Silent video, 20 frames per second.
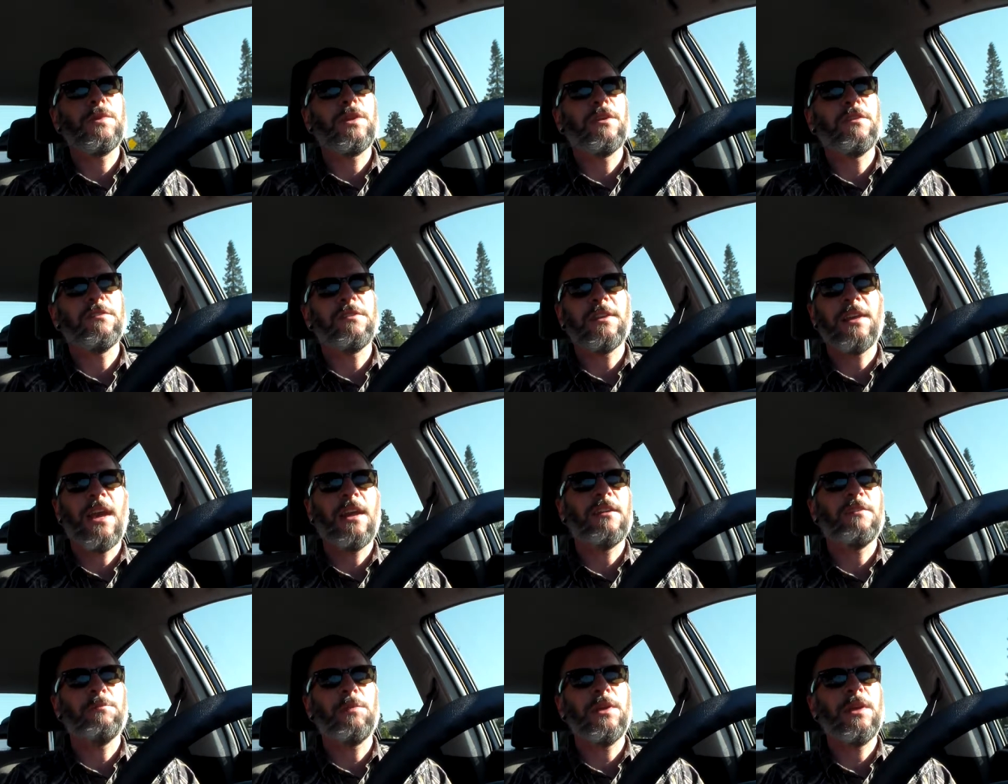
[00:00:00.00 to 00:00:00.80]
because the
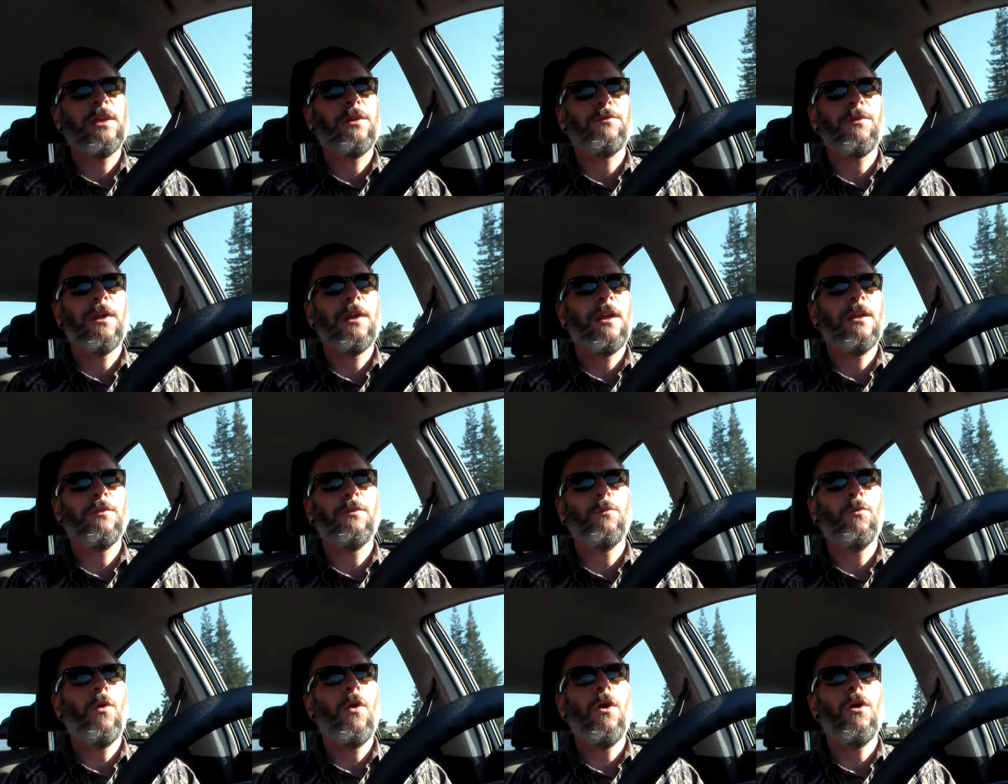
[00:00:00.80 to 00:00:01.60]
cat is peeing right
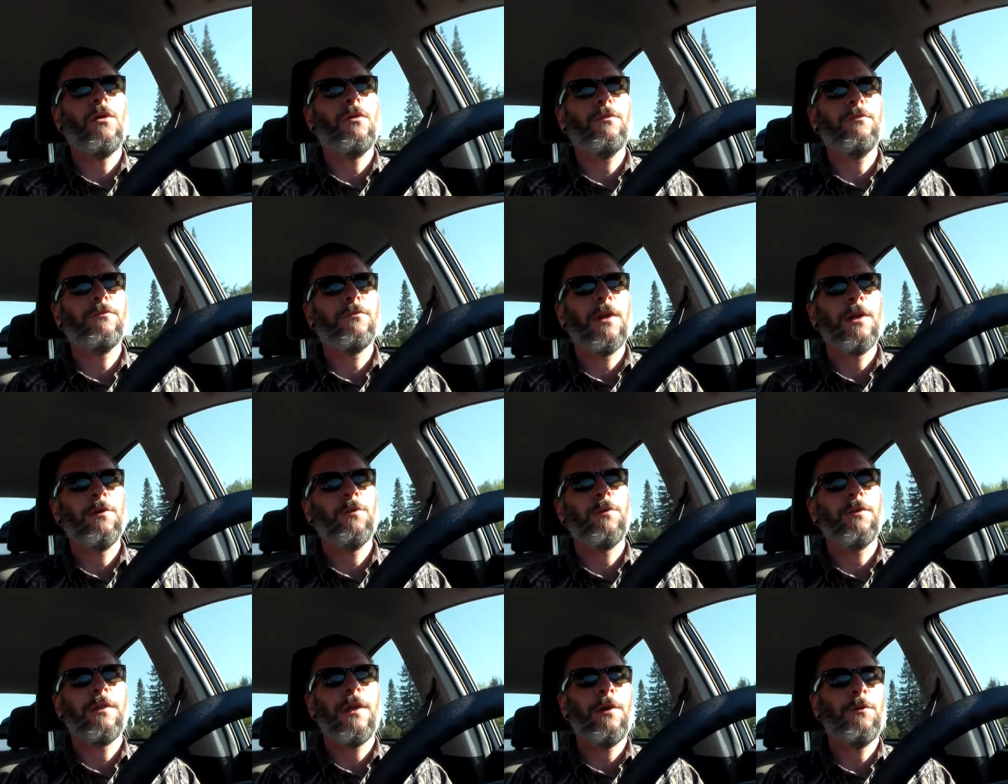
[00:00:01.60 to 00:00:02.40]
on the wall,
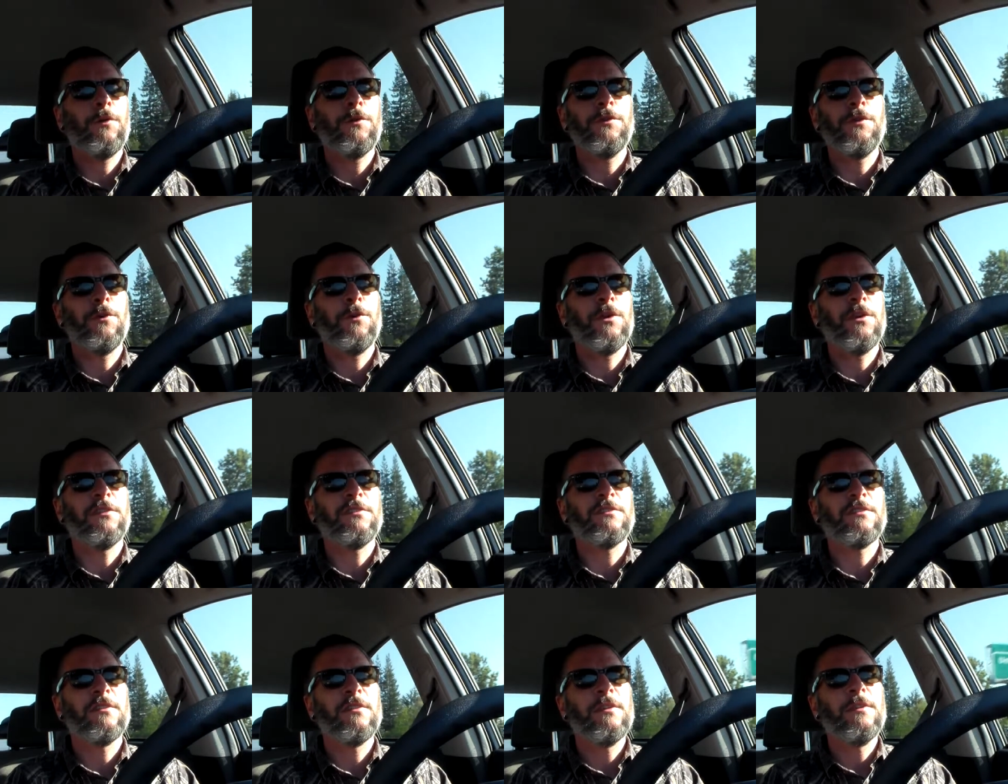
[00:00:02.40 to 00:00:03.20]
right where that window
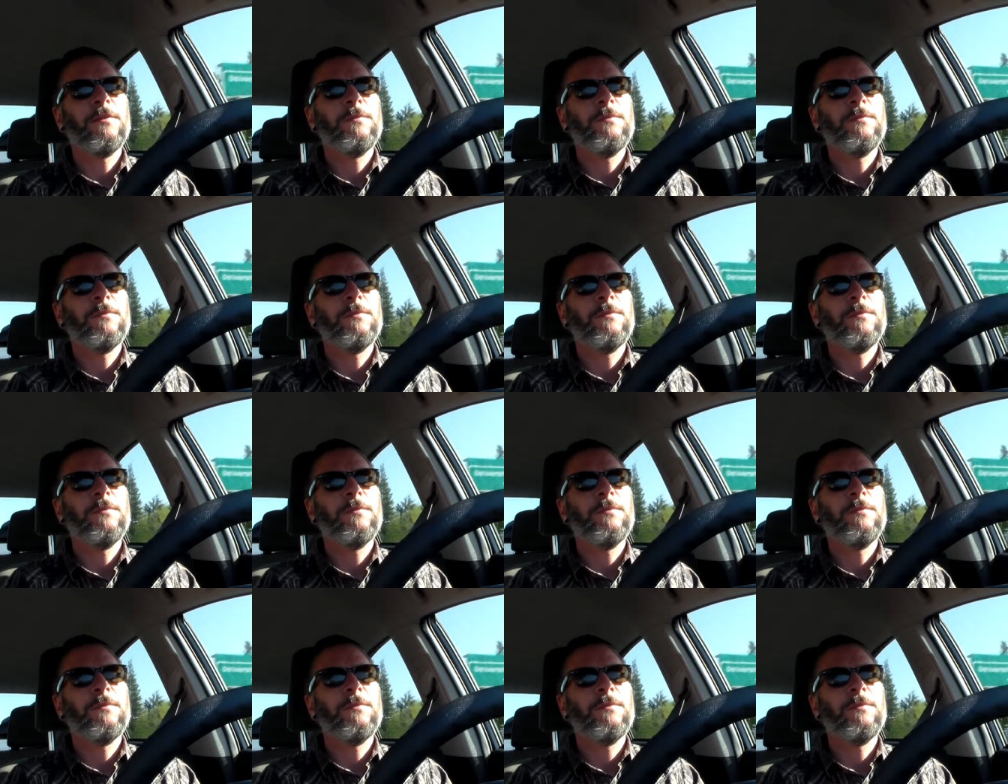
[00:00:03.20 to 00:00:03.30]
is.